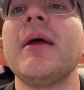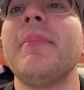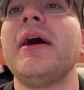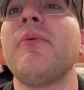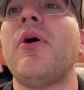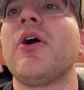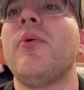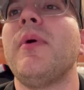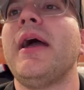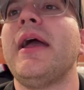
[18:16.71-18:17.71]
And by walk
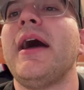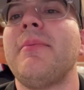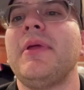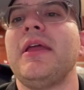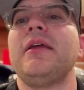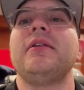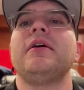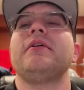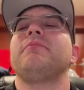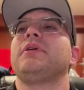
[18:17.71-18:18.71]
away, I mean